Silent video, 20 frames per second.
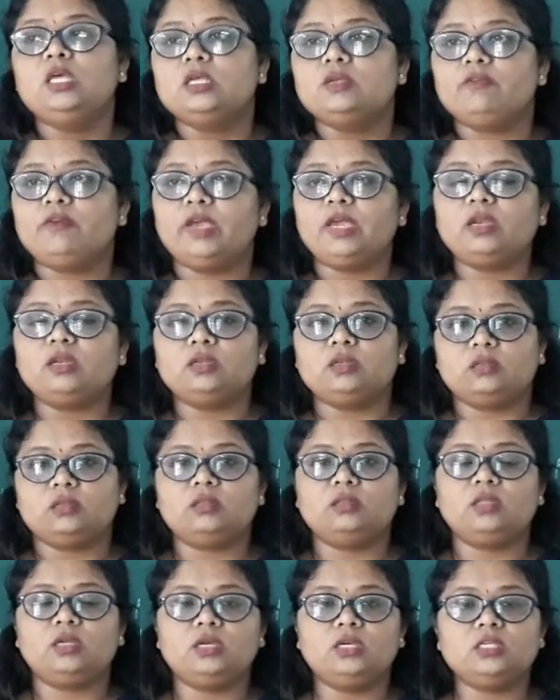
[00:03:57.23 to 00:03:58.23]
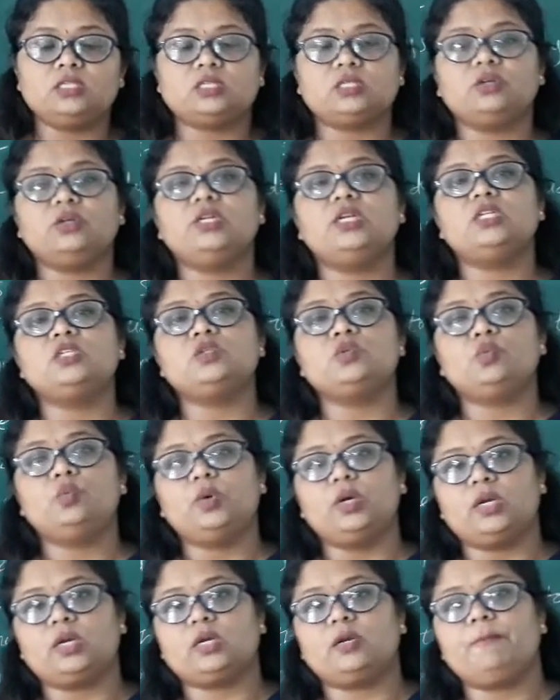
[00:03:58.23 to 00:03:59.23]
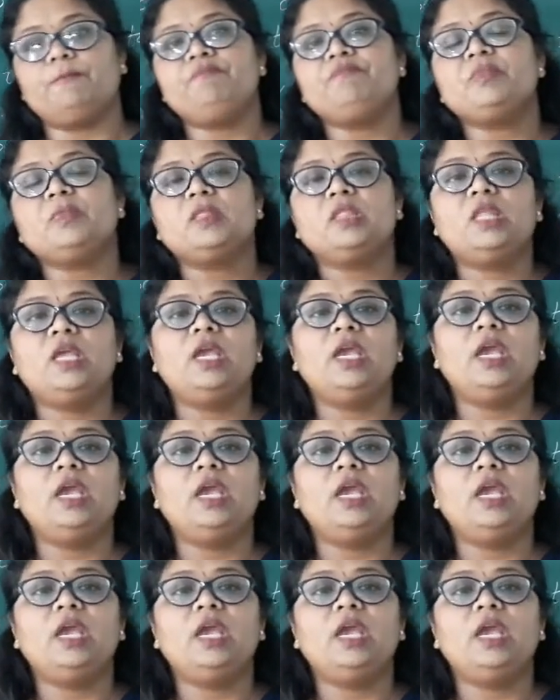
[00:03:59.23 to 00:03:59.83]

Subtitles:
When the historians work, they